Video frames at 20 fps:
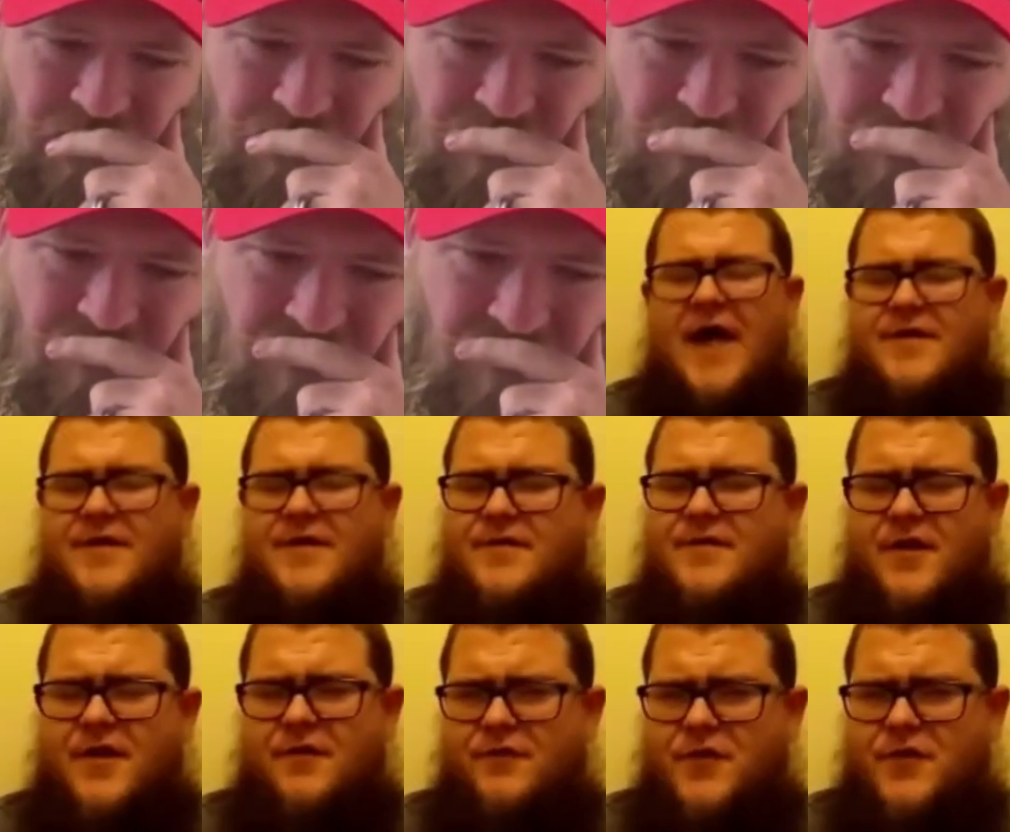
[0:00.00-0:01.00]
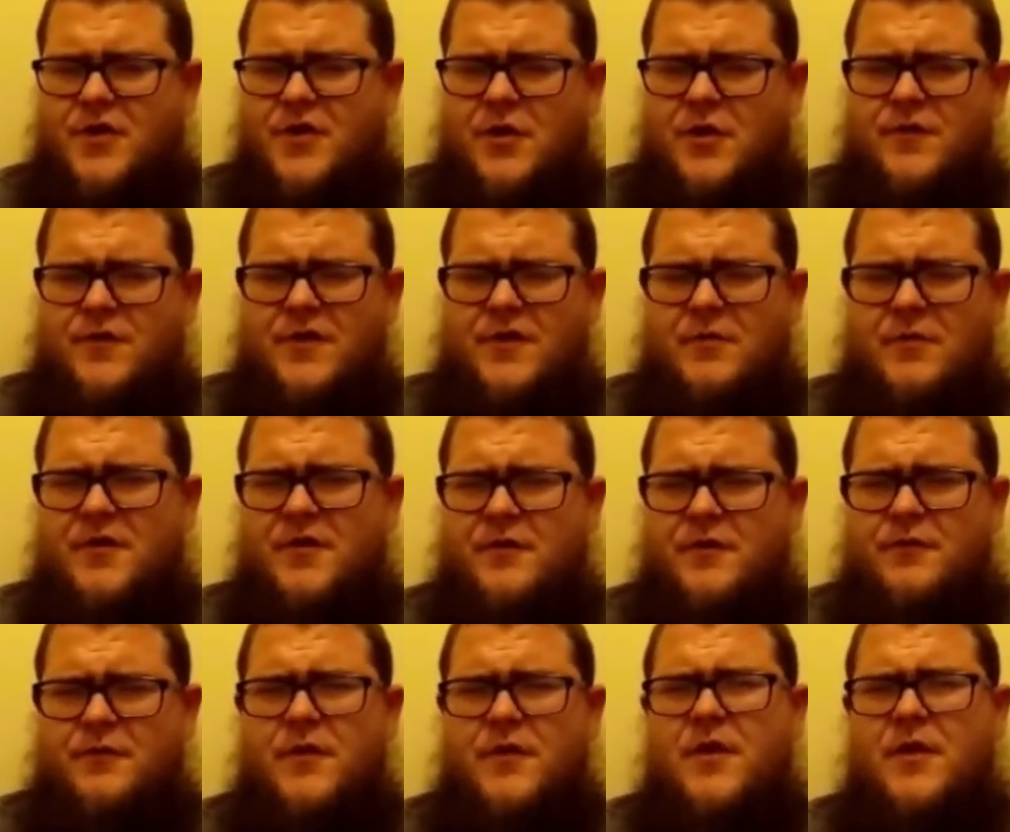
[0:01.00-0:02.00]
last set of shows, I believe,
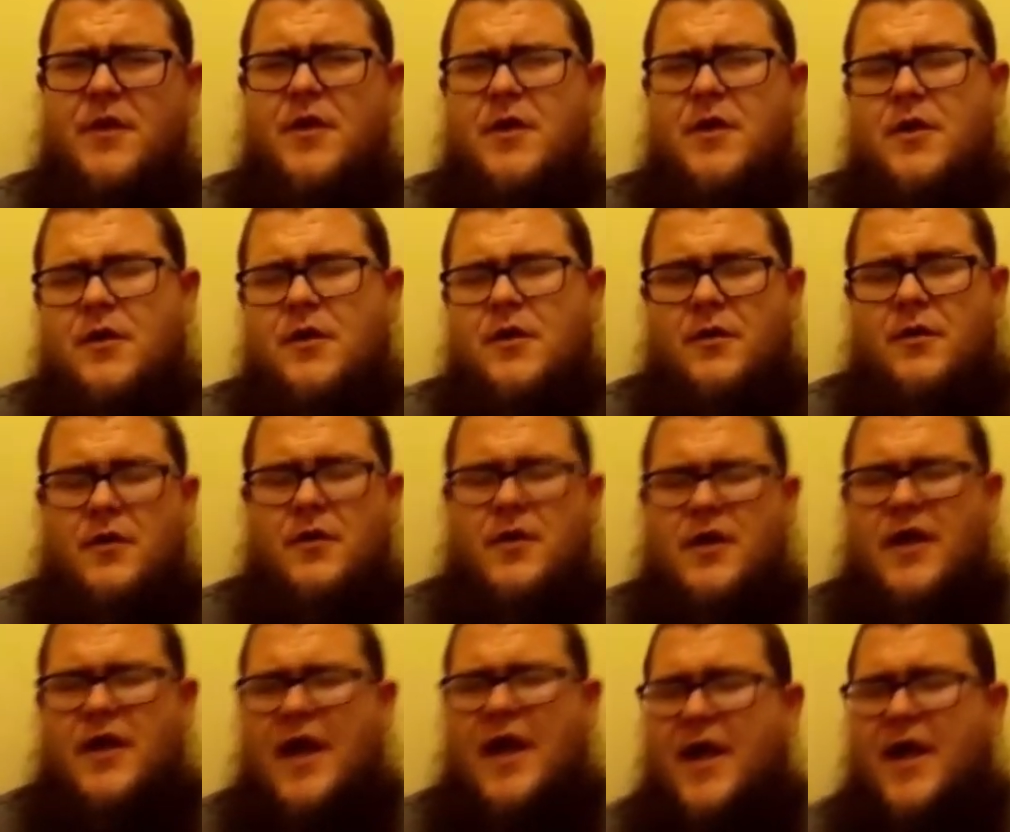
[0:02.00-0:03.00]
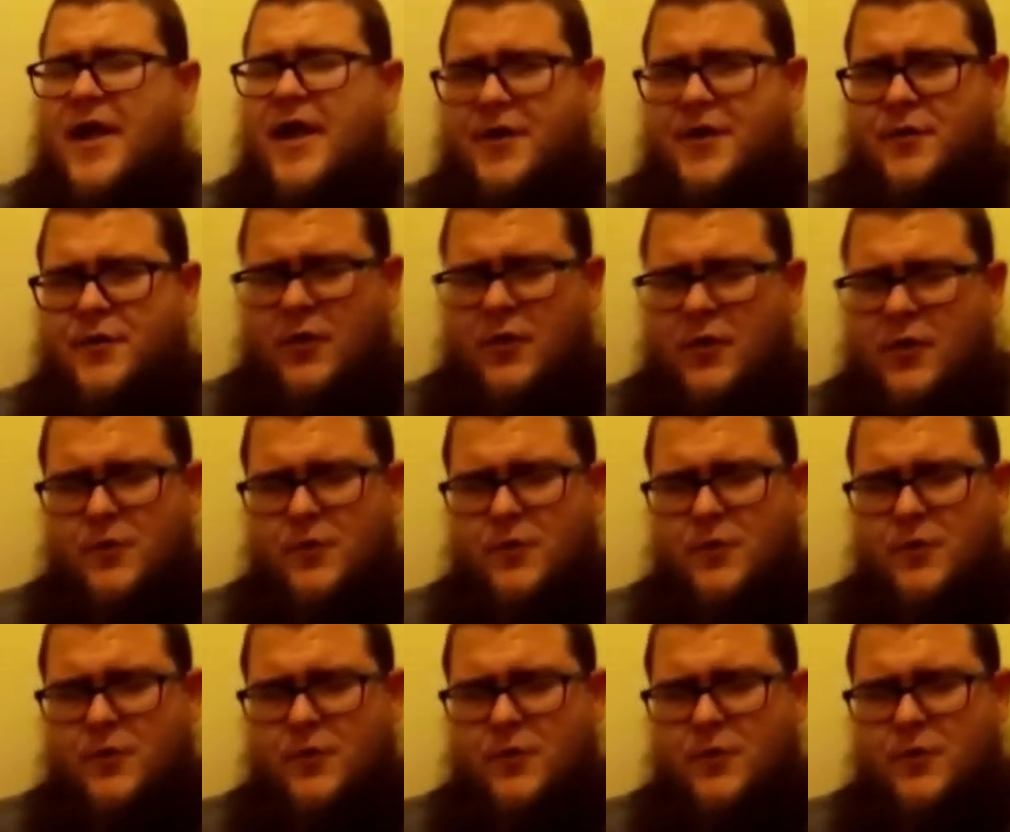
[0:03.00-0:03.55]
he had he got to work